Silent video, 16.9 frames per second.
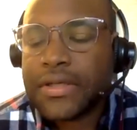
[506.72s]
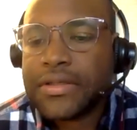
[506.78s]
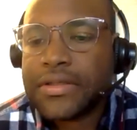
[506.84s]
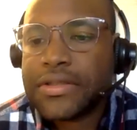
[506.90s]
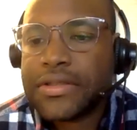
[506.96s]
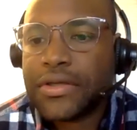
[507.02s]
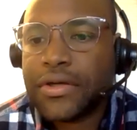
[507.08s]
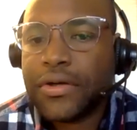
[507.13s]

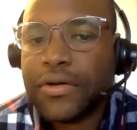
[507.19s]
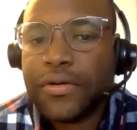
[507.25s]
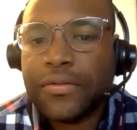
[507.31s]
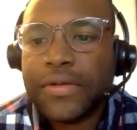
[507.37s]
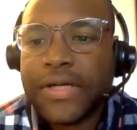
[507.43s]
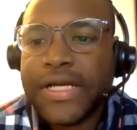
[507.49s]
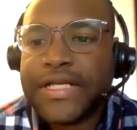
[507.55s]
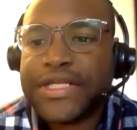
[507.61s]

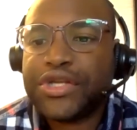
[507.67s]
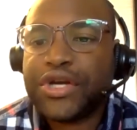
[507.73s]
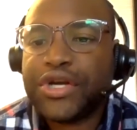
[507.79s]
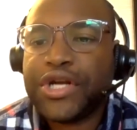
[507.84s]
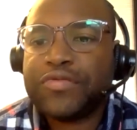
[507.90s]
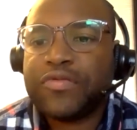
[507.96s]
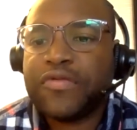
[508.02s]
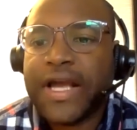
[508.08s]
So it
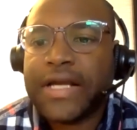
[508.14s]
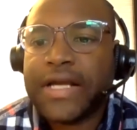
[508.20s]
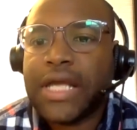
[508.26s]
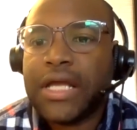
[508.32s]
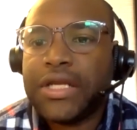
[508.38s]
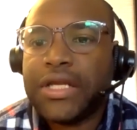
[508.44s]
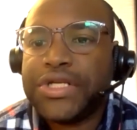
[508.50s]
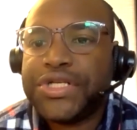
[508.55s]
starts with
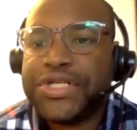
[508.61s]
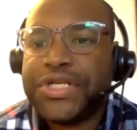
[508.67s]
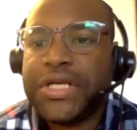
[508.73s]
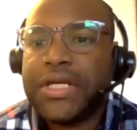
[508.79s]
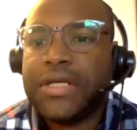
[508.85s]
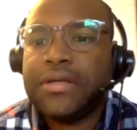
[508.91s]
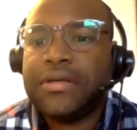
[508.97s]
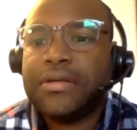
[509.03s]

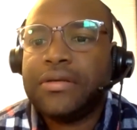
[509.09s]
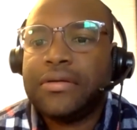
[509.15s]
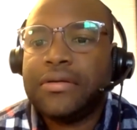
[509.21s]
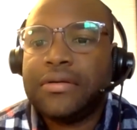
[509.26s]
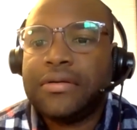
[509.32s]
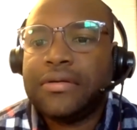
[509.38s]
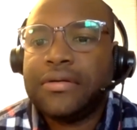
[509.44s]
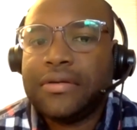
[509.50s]
acknowledging
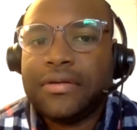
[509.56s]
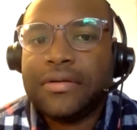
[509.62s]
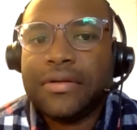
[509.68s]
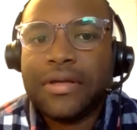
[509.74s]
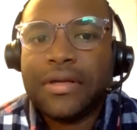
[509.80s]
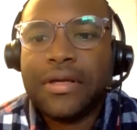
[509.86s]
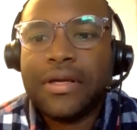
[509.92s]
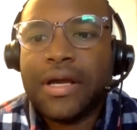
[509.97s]

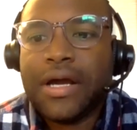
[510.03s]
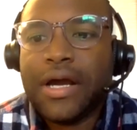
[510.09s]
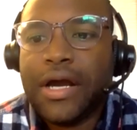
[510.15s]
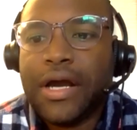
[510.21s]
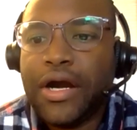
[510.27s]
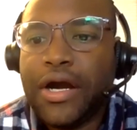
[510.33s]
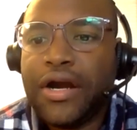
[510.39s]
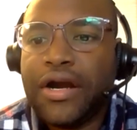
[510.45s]

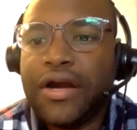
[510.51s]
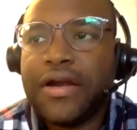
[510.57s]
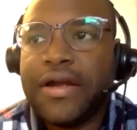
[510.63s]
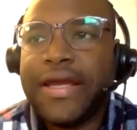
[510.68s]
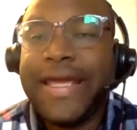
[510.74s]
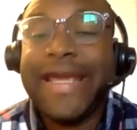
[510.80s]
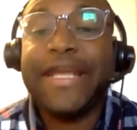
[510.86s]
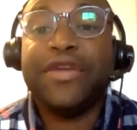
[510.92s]

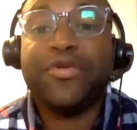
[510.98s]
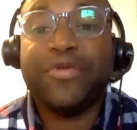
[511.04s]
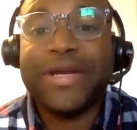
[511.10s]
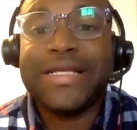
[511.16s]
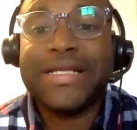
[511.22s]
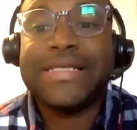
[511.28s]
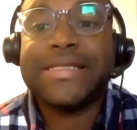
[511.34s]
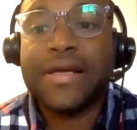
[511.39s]
our
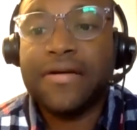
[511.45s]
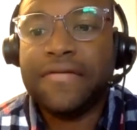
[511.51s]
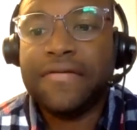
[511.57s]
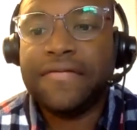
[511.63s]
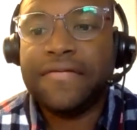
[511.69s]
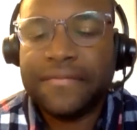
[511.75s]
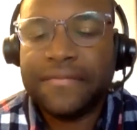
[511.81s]
ignorant self.